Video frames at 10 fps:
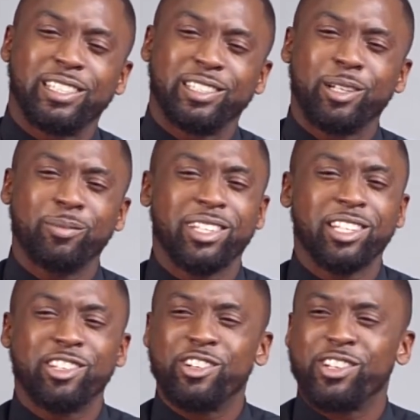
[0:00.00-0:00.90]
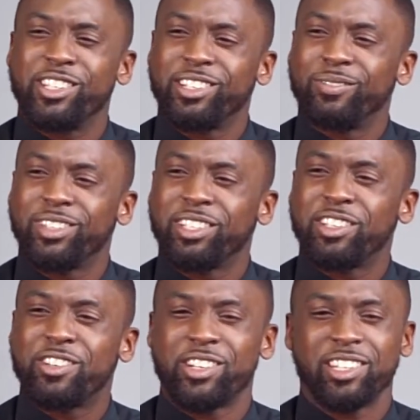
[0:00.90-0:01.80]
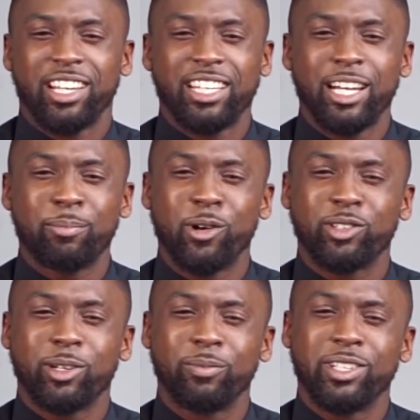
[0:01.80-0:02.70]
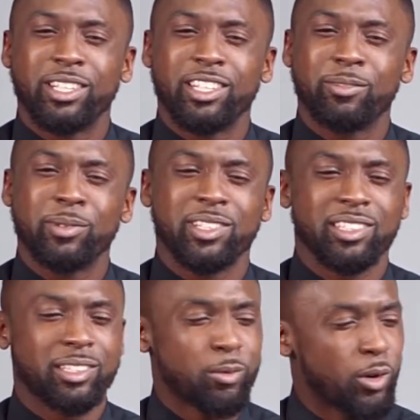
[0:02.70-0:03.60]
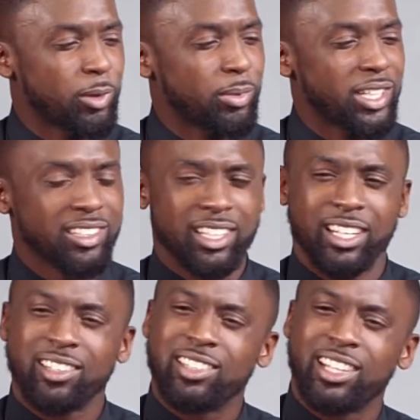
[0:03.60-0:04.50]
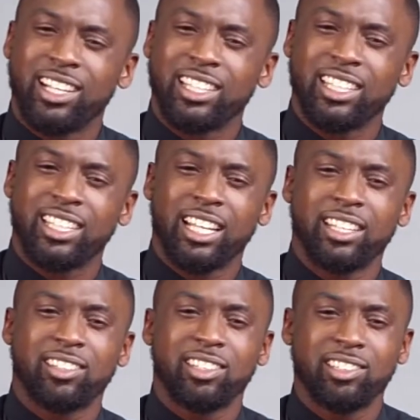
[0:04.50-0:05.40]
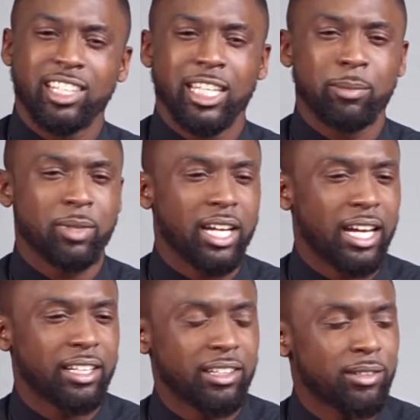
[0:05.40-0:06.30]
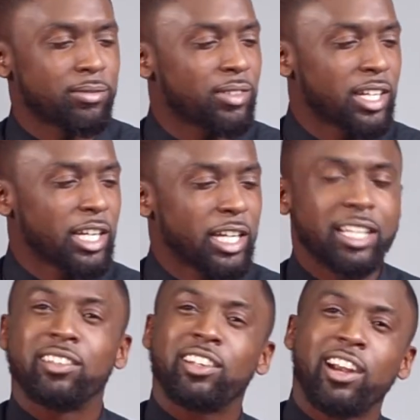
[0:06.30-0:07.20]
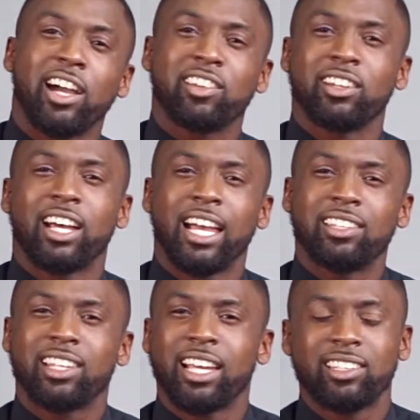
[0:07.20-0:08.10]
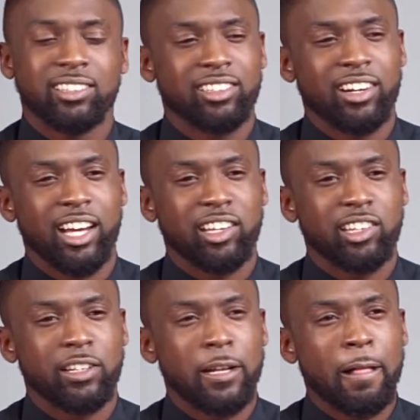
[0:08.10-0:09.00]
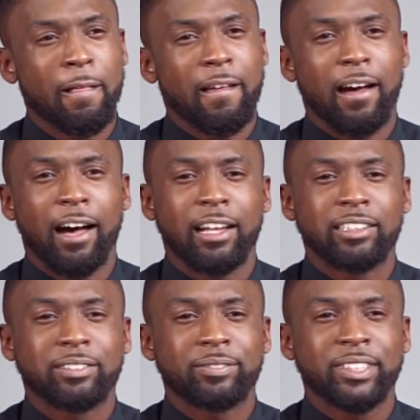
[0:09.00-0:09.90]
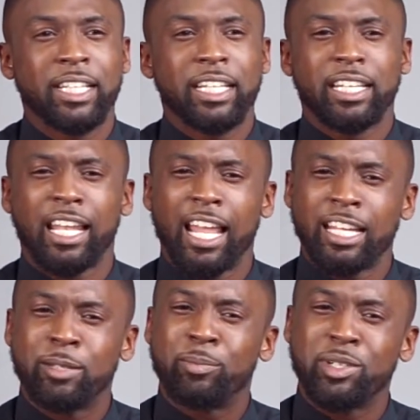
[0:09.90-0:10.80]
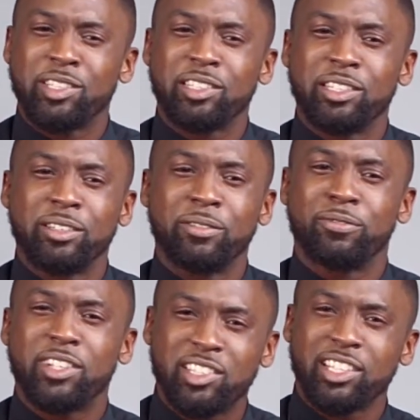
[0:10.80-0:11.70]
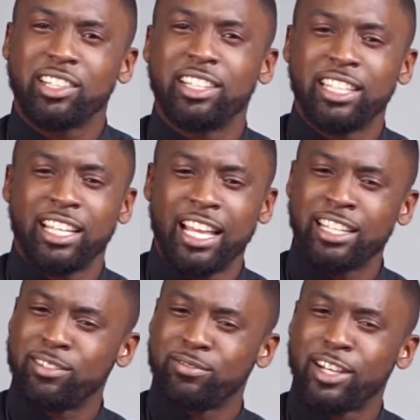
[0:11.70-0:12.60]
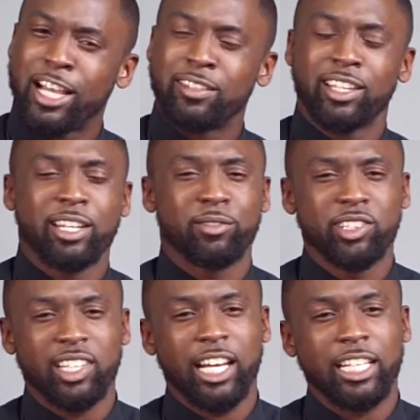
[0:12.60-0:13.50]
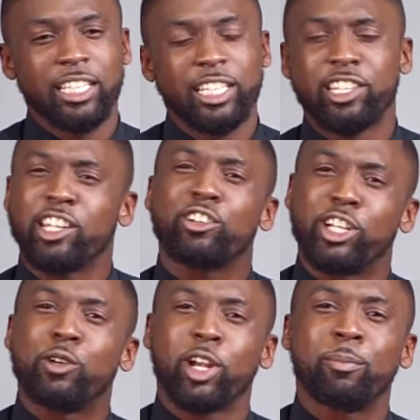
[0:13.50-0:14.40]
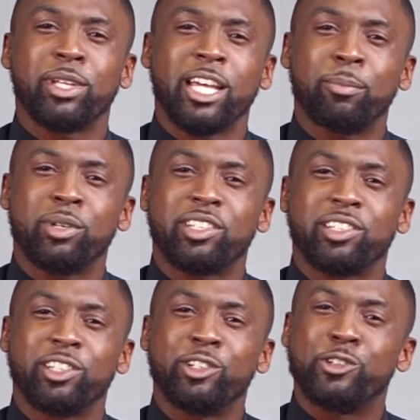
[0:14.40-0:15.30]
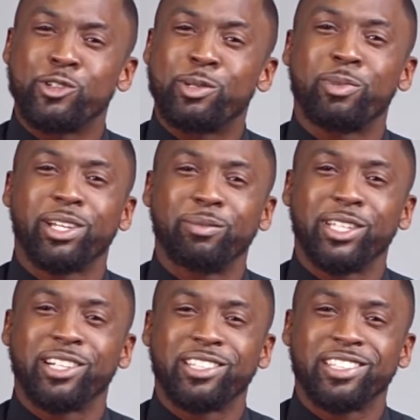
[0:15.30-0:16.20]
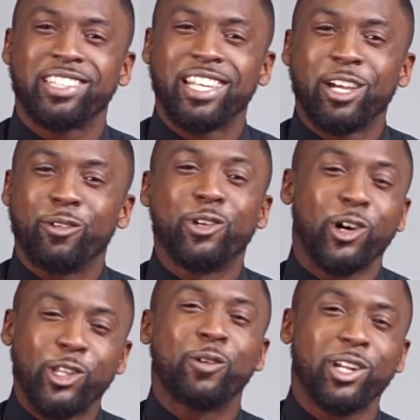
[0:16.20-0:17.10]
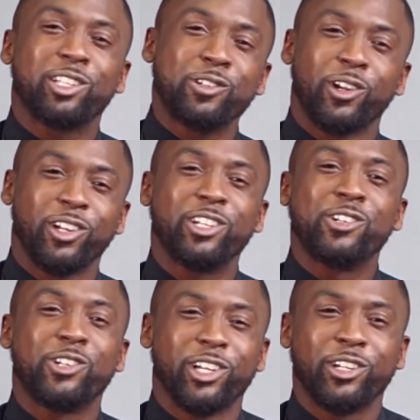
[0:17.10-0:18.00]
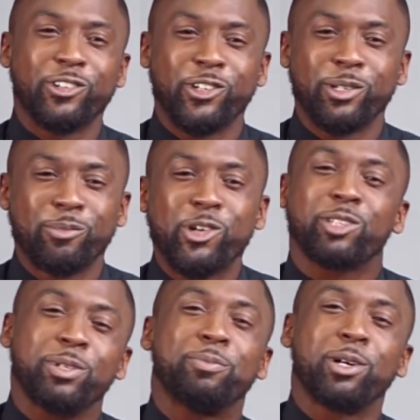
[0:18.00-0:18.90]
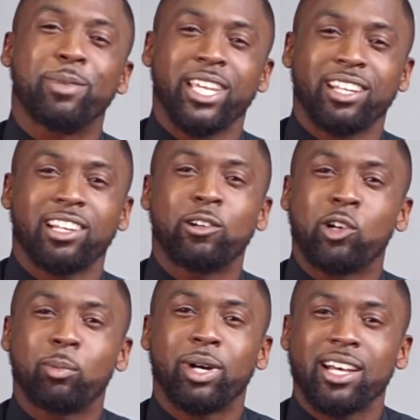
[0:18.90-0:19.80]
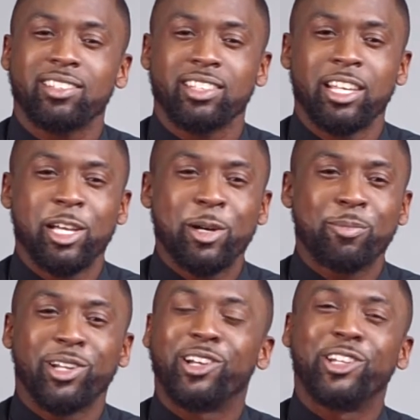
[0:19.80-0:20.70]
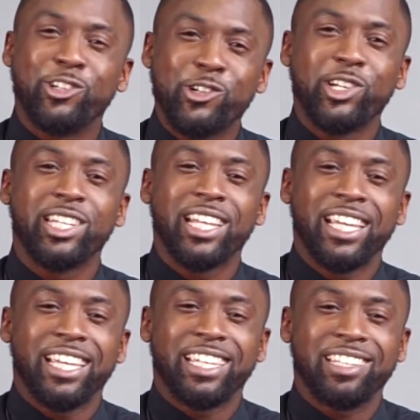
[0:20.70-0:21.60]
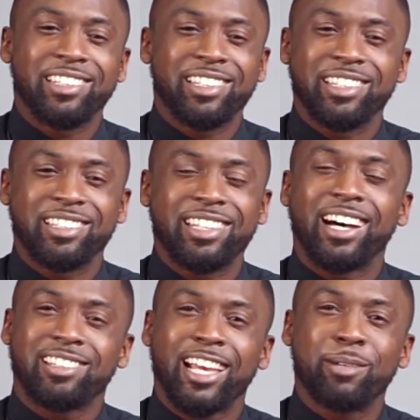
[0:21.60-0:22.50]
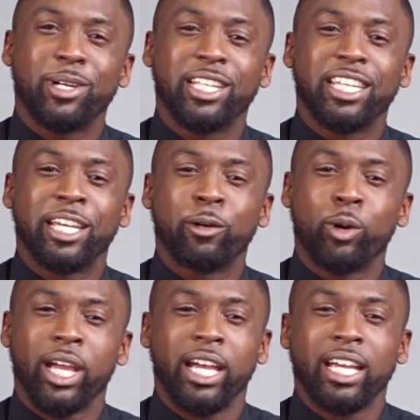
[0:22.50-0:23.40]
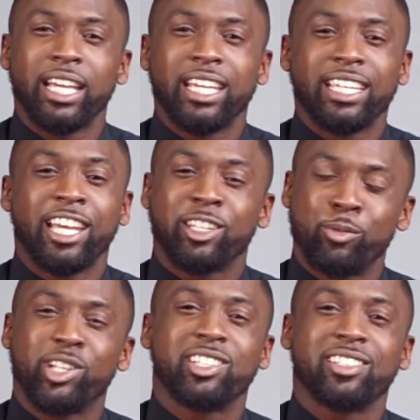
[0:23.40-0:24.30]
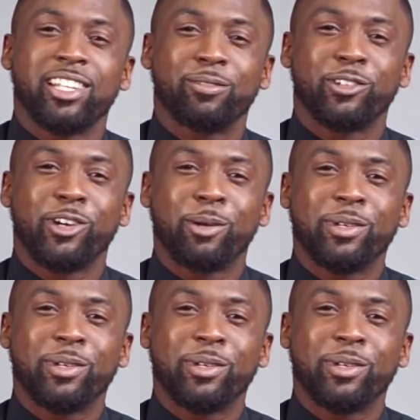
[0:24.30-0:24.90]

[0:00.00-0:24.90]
something strange, something strange. I can't bounce up the, this person one place and I see her again and it's the same kind of interaction, eye to -eye interaction and you like the person physically, you like the vibes and everything, and you just really want to meet that person on the road, boy, because we all know what is going on the road. On the road, most people may get a hall pass, but on the road is, is that time of the year where you express yourself, you know what I